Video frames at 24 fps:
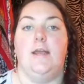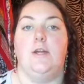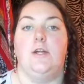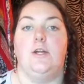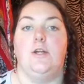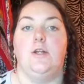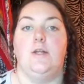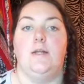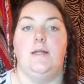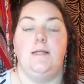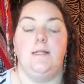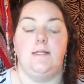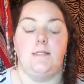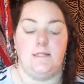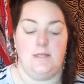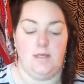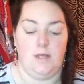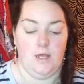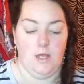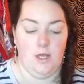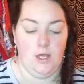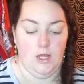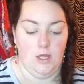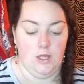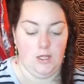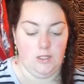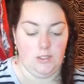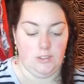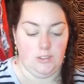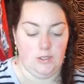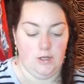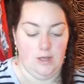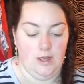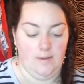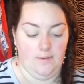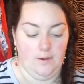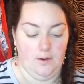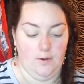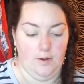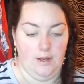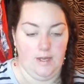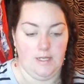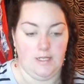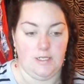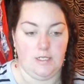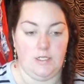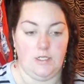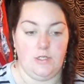crease. So I'm
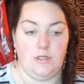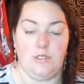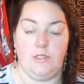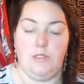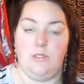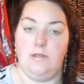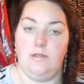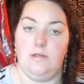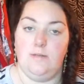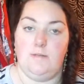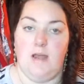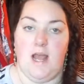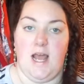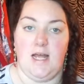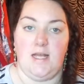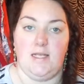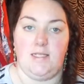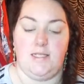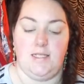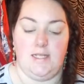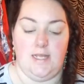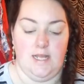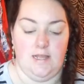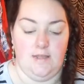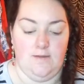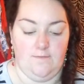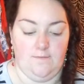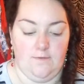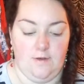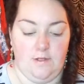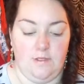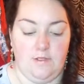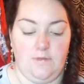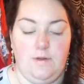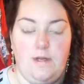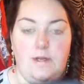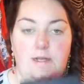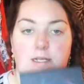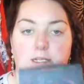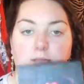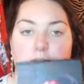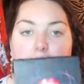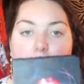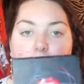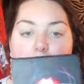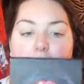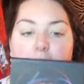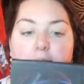going to use two palettes today. The first one is
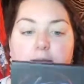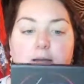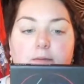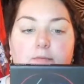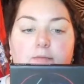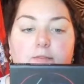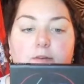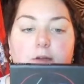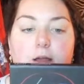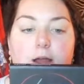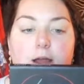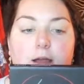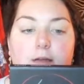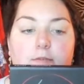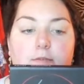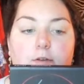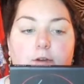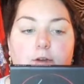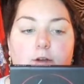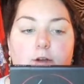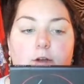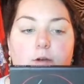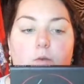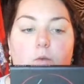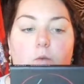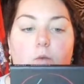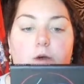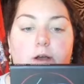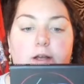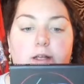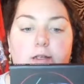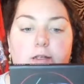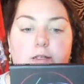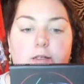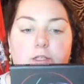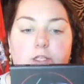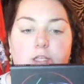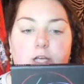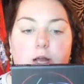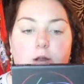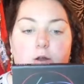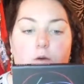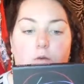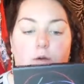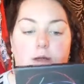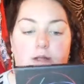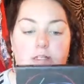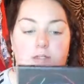my Makeup Forever
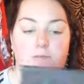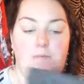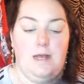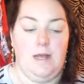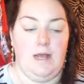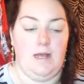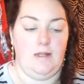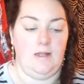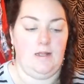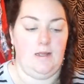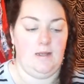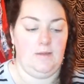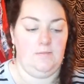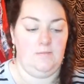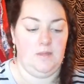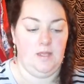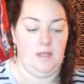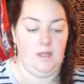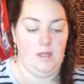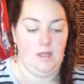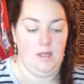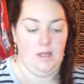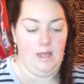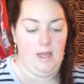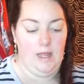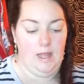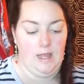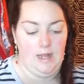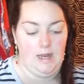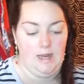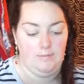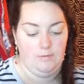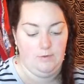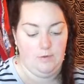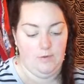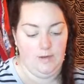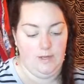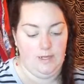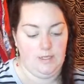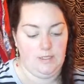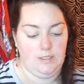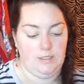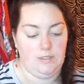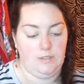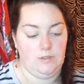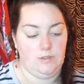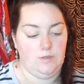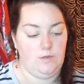Shadow Ones palette. And I'm going
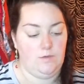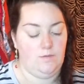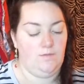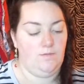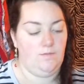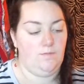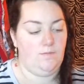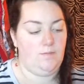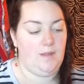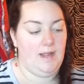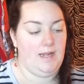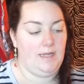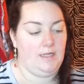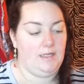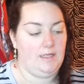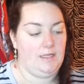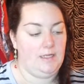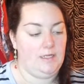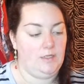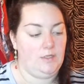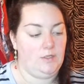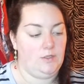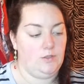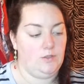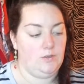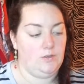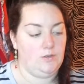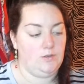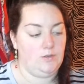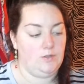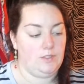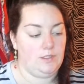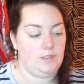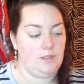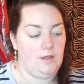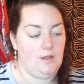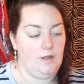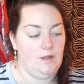to mainly use